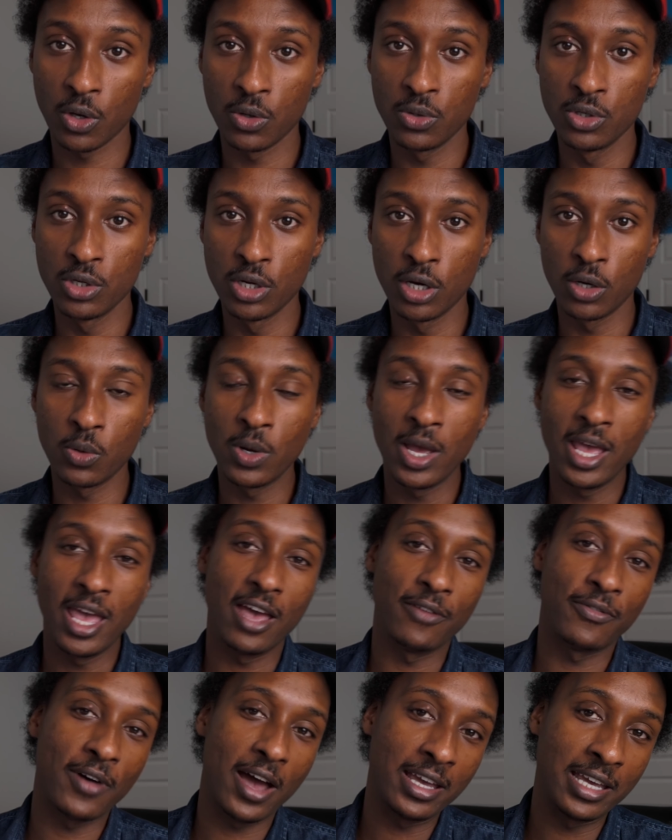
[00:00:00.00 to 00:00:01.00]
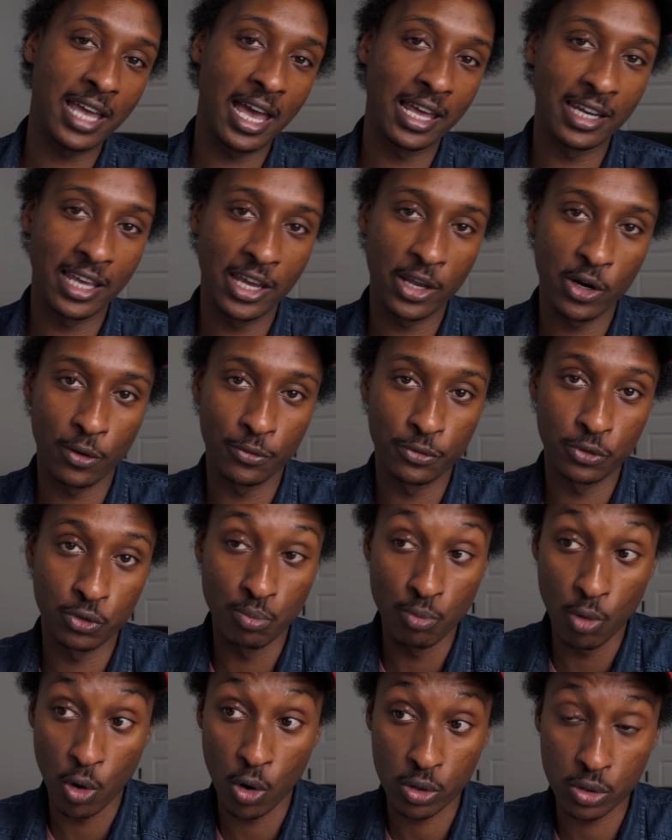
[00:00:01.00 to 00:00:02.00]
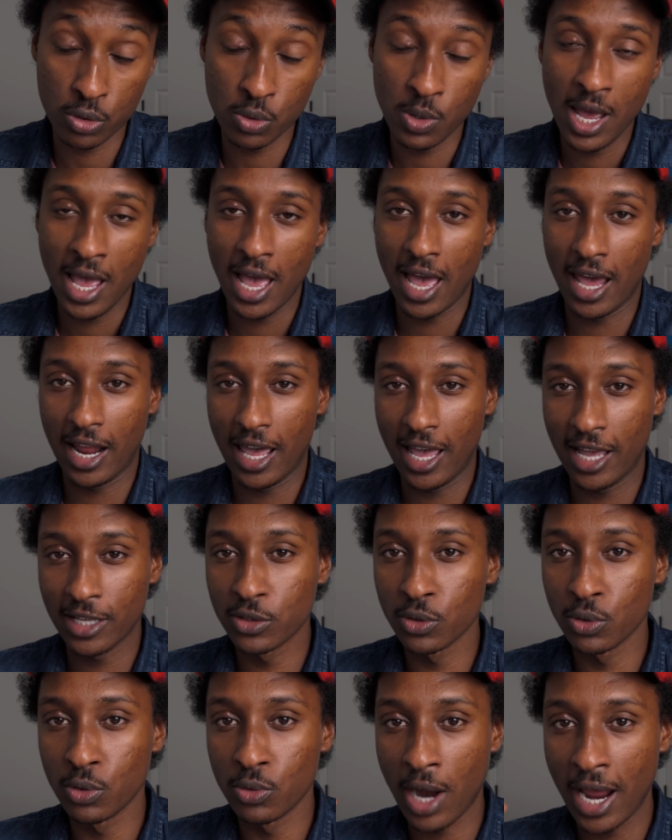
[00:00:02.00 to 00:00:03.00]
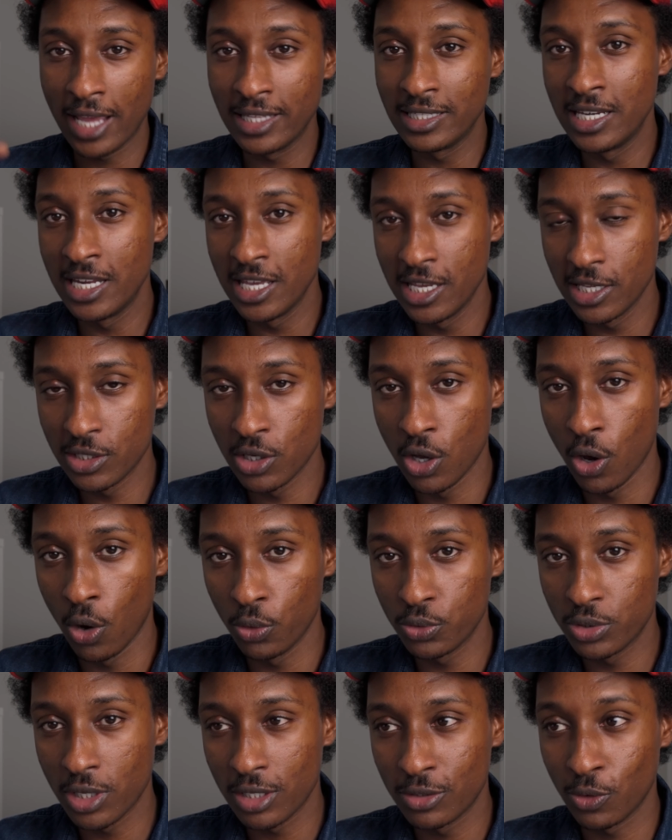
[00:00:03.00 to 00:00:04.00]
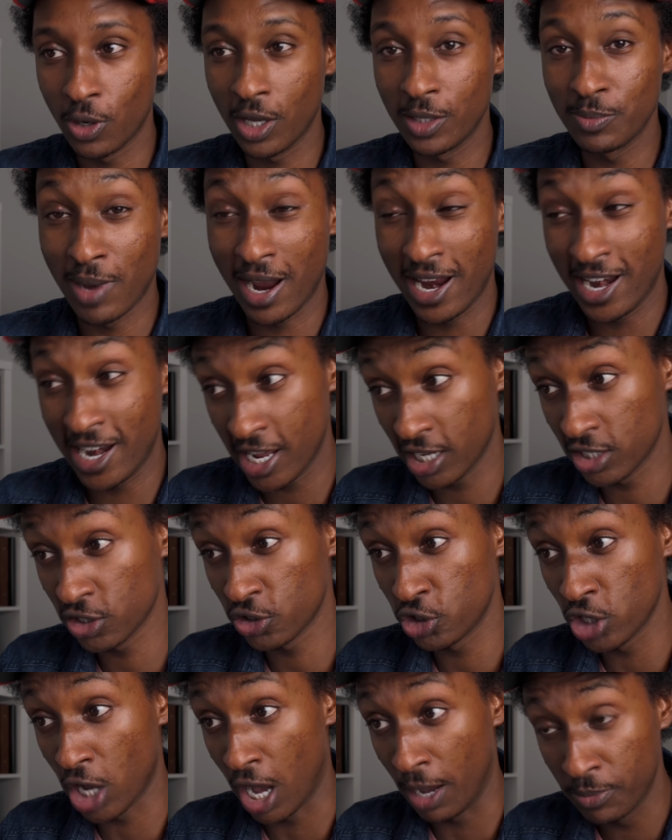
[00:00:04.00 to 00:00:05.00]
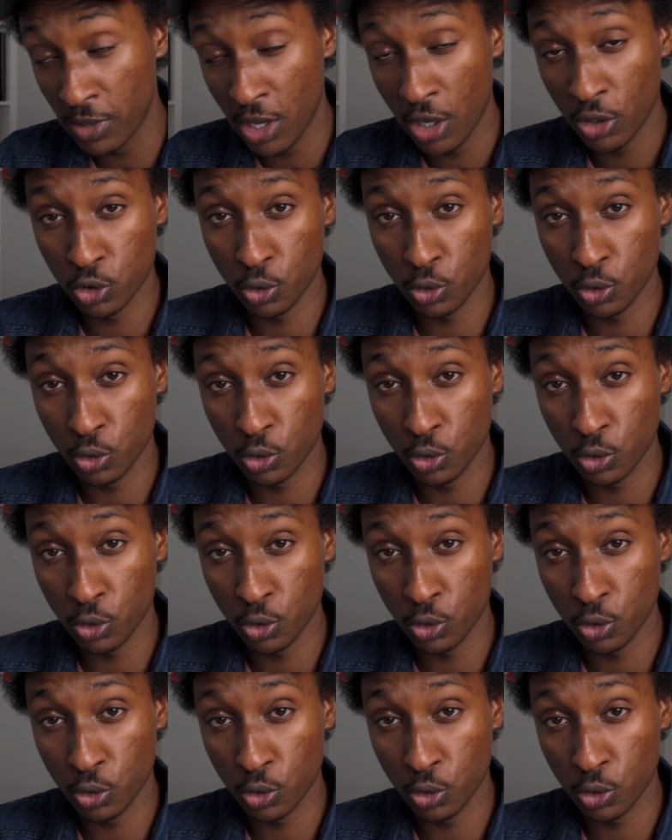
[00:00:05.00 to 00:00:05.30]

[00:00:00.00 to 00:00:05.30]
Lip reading: so you know, if I got laid off tomorrow and I had to grind LeetCode to get my next job